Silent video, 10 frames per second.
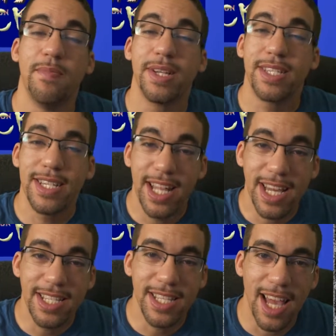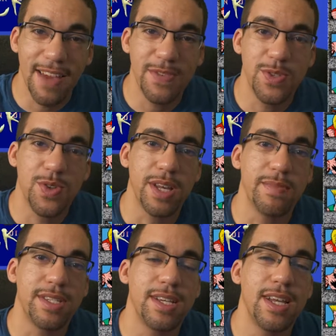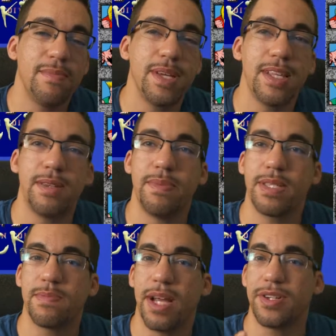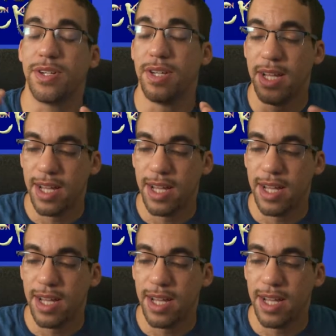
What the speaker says: but today's live stream is going to be a little bit special.